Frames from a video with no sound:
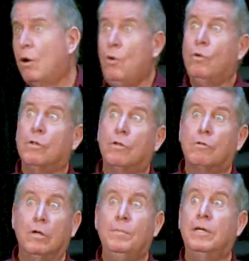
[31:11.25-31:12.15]
Oh,
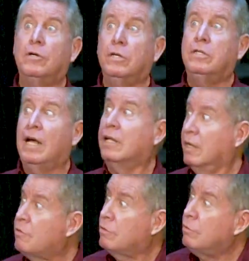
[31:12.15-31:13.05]
it's going to be a good day.
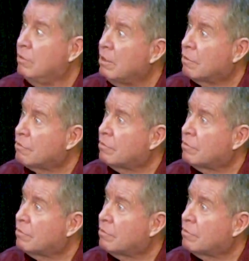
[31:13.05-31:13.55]
Let's do this.